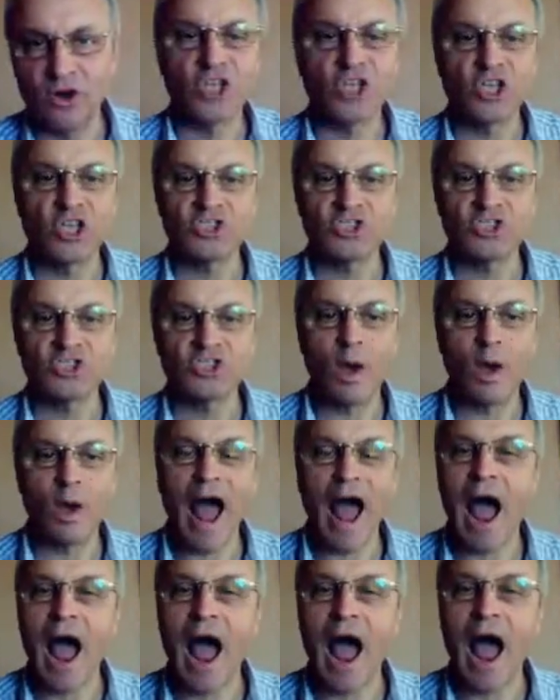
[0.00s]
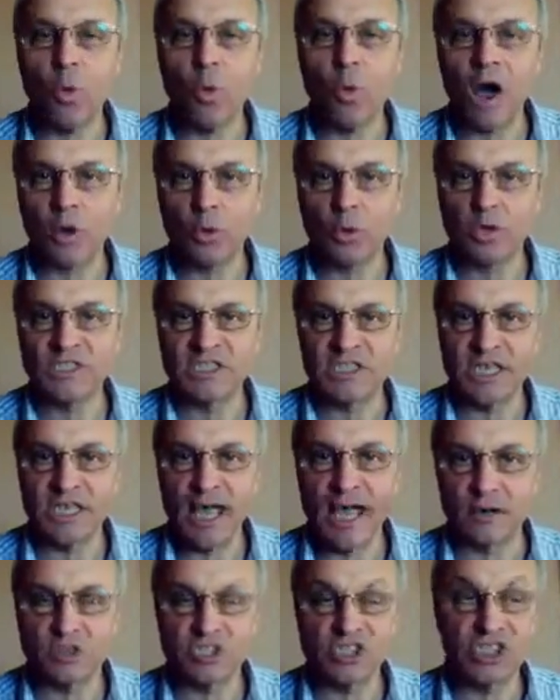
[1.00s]
Because it's what I want which
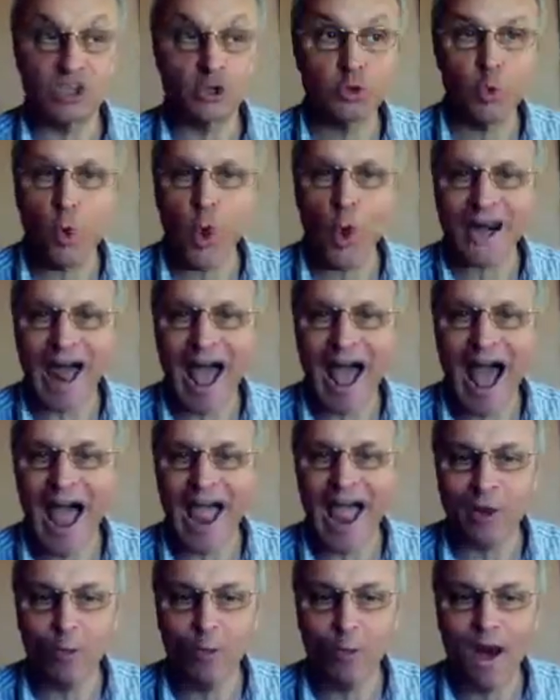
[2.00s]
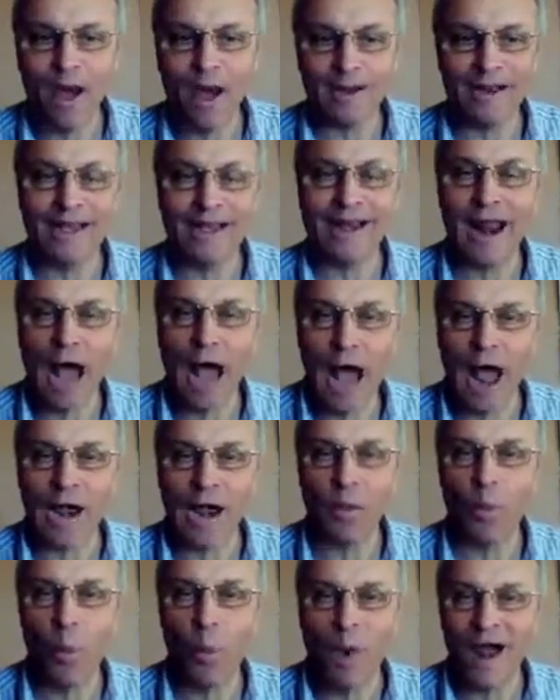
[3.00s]
counts. It's what I want, and
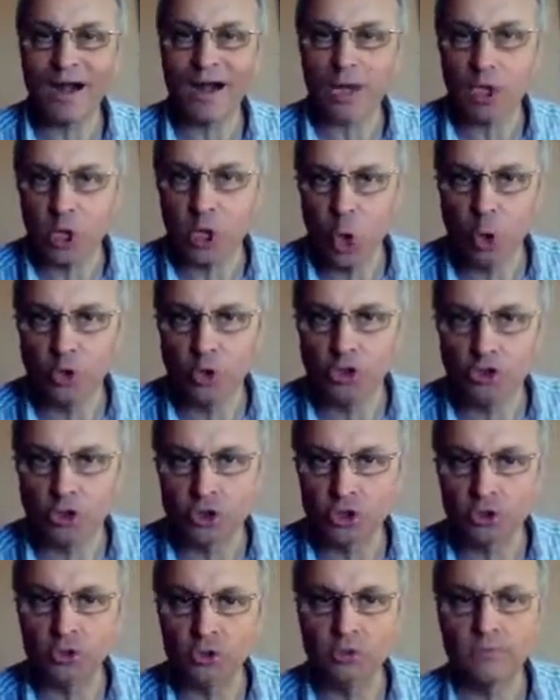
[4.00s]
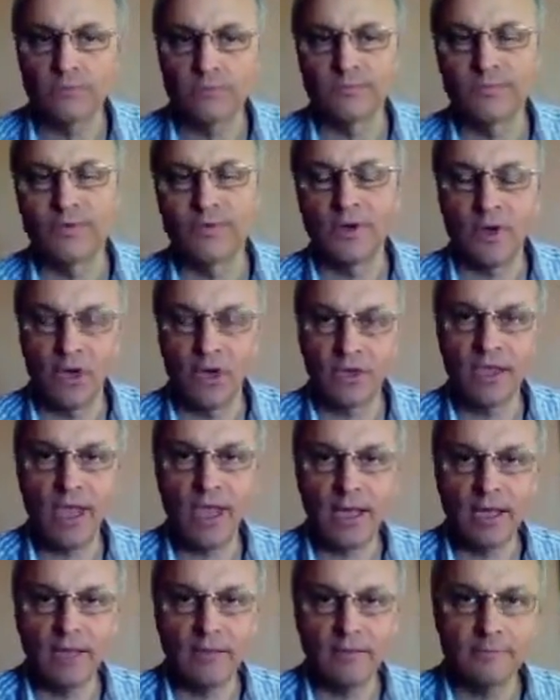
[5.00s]
I want closure.
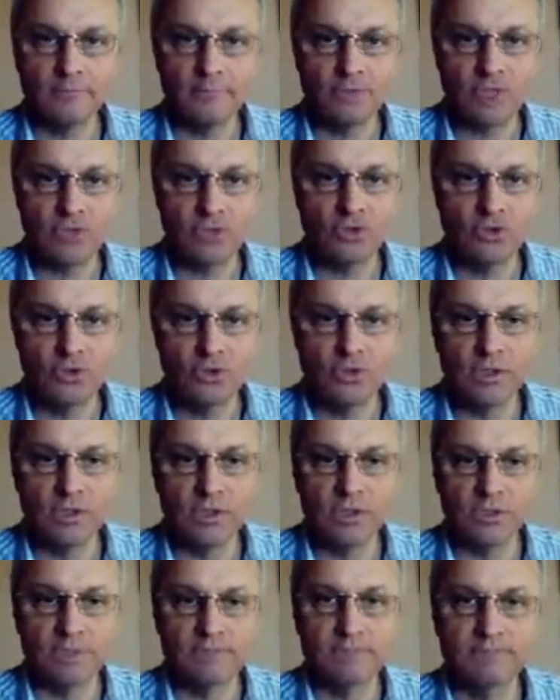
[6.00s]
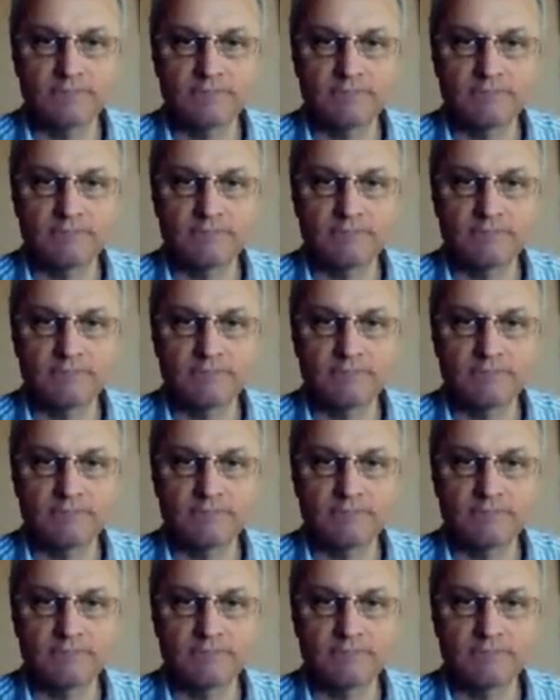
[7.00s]
Okay? Let's do this.